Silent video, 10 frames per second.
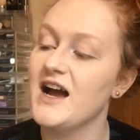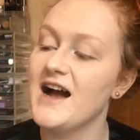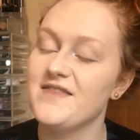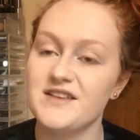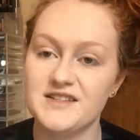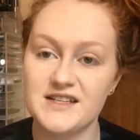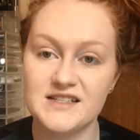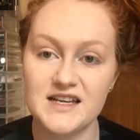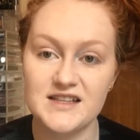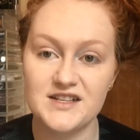and this is
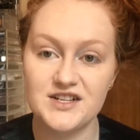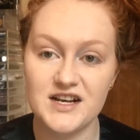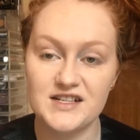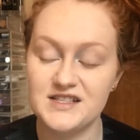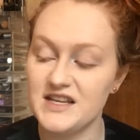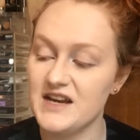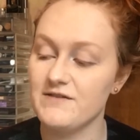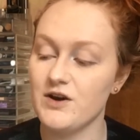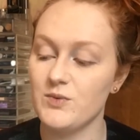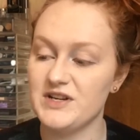in the shade
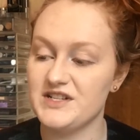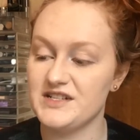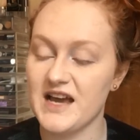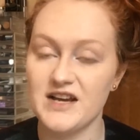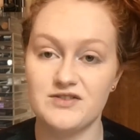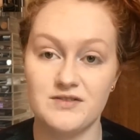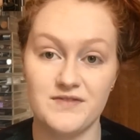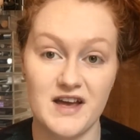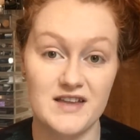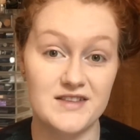0, which is extra fair.